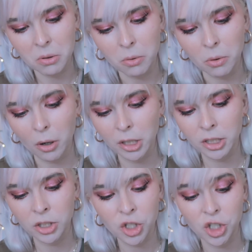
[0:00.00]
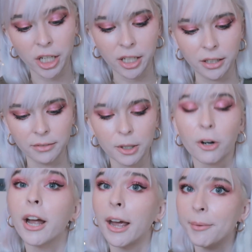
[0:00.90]
Rodin shading,
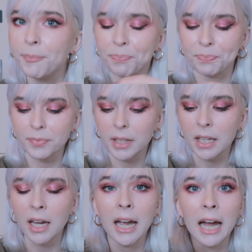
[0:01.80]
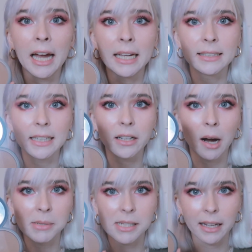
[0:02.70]
okay. And it
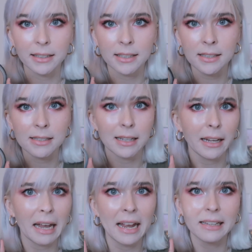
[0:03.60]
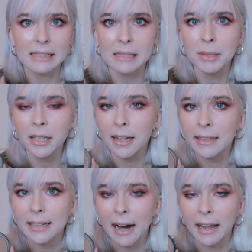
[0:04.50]
comes like this, like similar
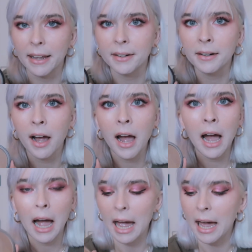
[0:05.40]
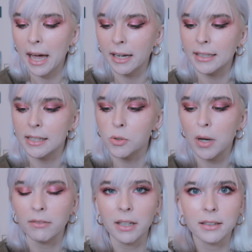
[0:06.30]
like the highlighter. And yes, you
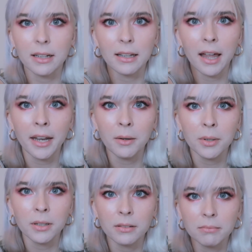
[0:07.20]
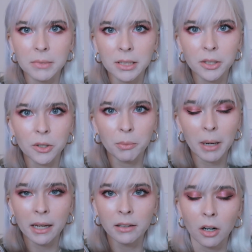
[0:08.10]
have like a lighter one, medium
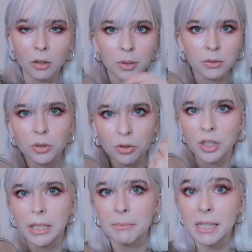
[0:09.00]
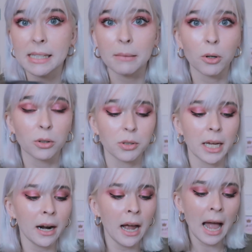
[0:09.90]
and dark one. Usually I mix them all
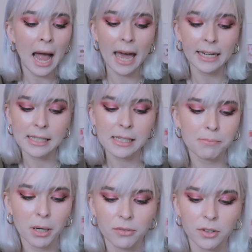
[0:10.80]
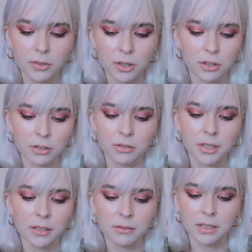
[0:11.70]
together, and this is perfect for
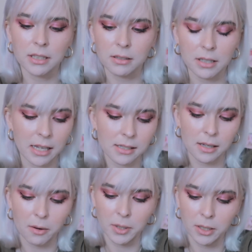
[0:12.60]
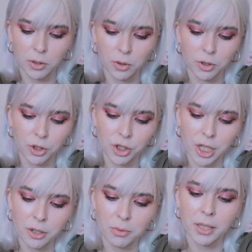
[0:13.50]
contouring. This has a really good
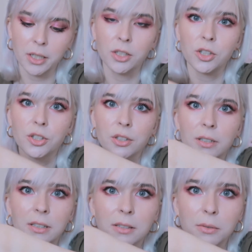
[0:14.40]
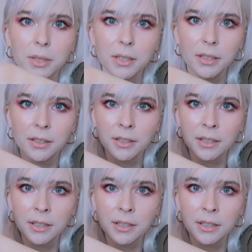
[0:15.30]
shade range. It's over here.